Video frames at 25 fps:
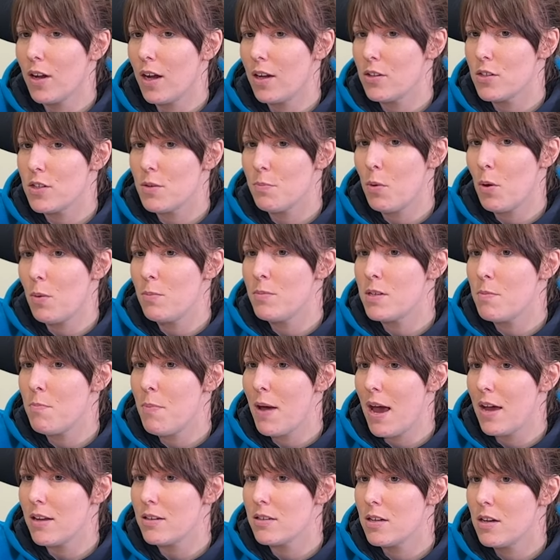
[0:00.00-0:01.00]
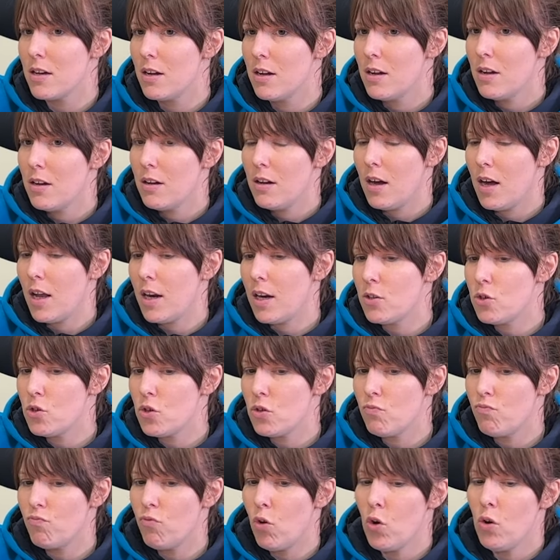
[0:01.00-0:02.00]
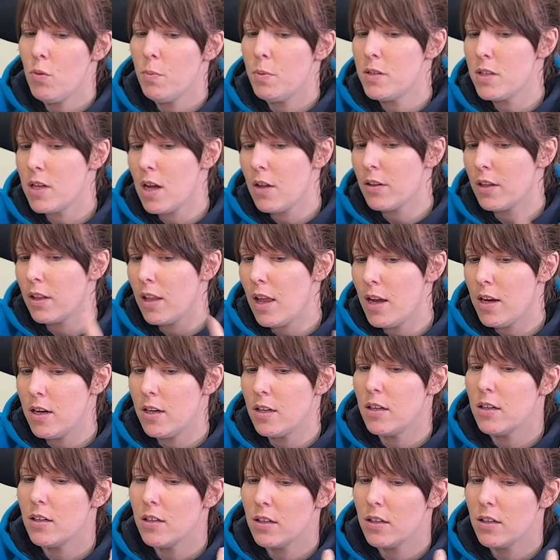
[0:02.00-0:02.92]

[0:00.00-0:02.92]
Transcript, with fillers: I used to put him to bed and I'd just run up and down the lane.